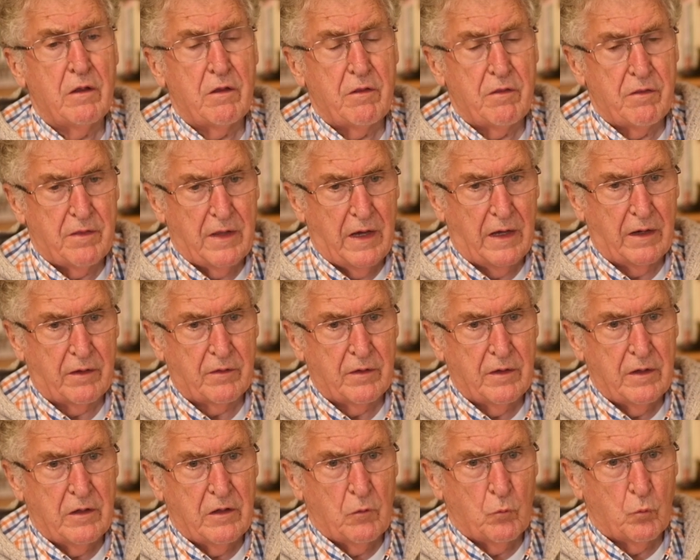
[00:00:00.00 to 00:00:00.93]
that
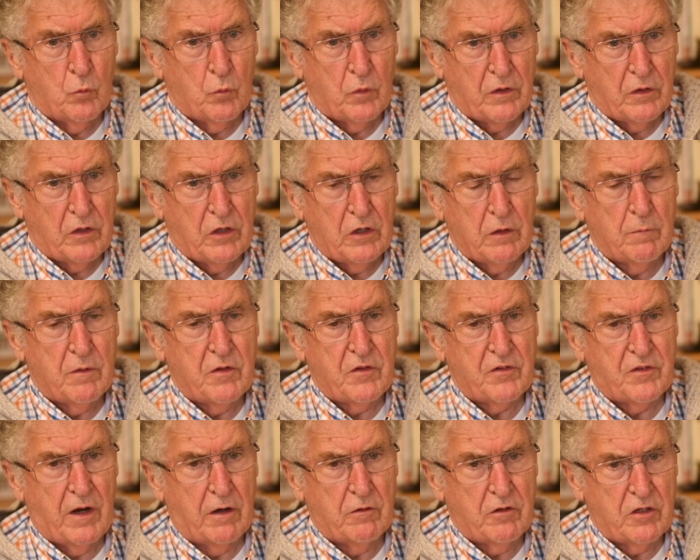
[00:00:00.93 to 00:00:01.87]
humans
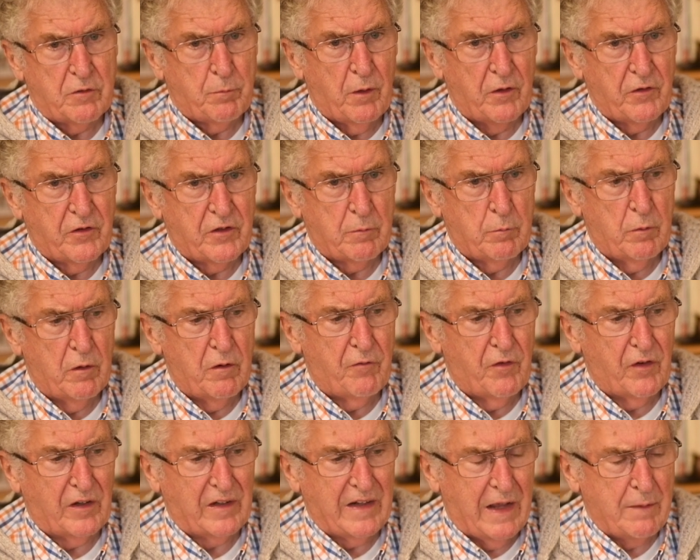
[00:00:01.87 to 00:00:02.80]
are responsible
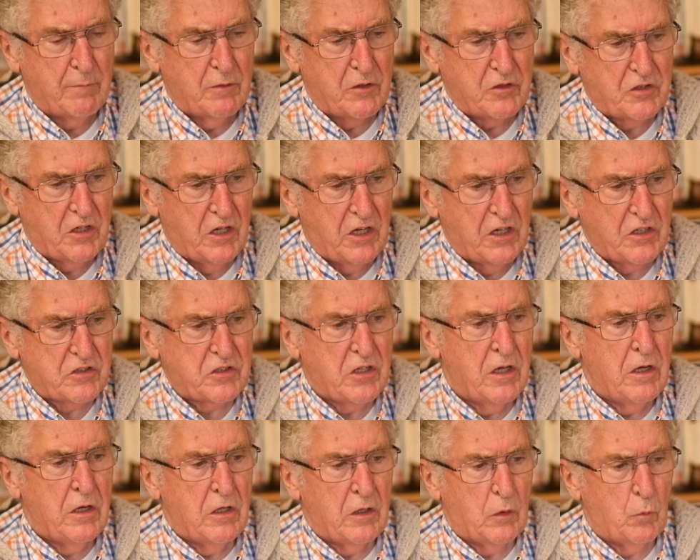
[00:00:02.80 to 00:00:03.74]
for climate change,
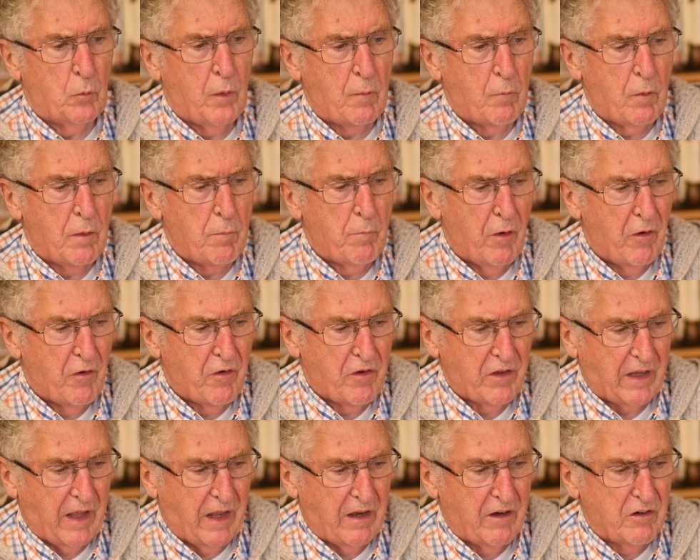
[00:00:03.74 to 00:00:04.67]
the way we're burning
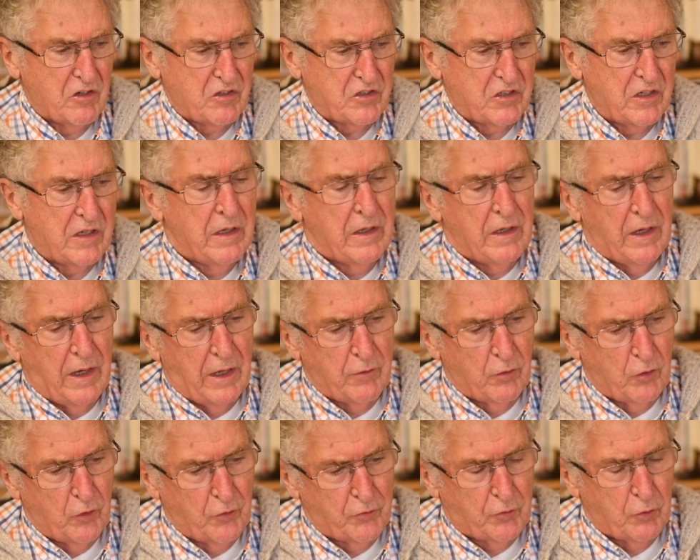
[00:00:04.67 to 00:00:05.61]
energy, and
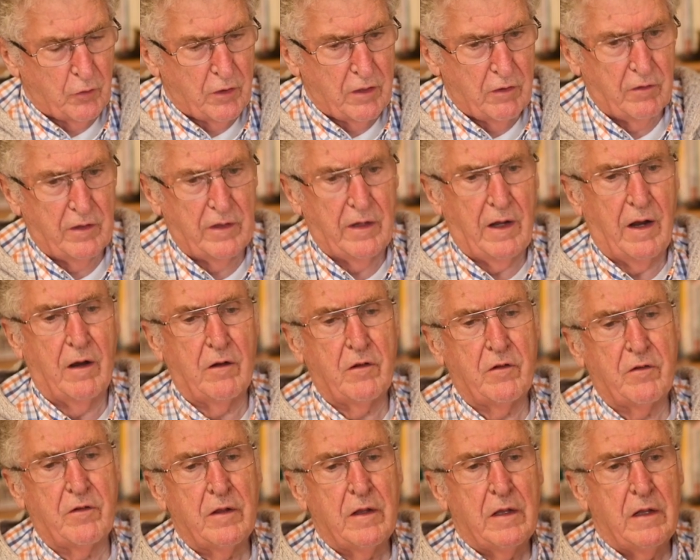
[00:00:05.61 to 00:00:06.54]
also here in
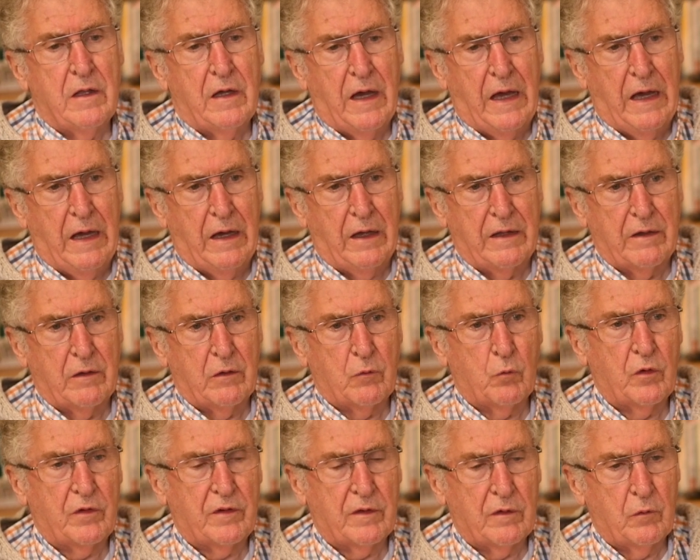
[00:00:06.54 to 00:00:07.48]
Ireland
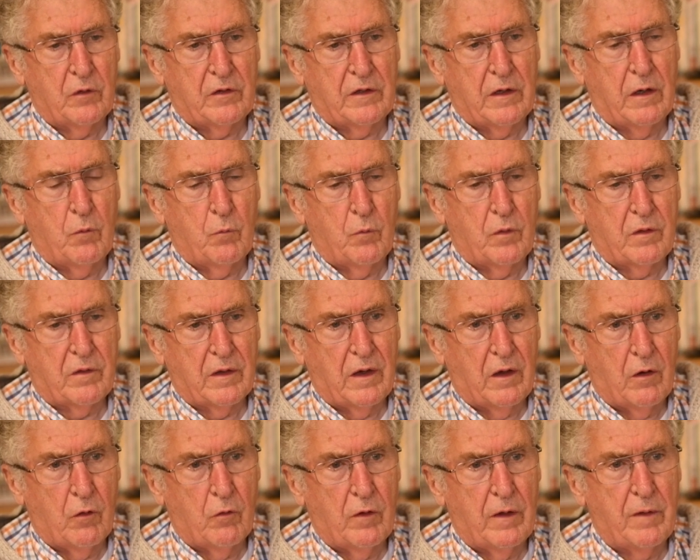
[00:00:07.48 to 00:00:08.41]
with
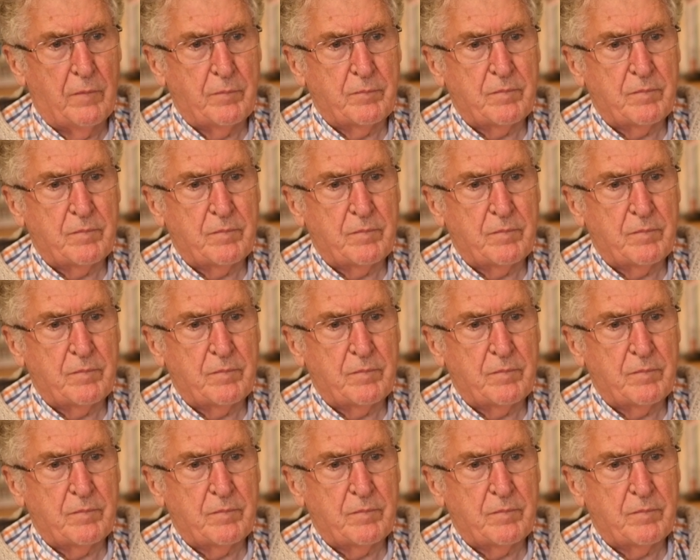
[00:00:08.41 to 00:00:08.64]
our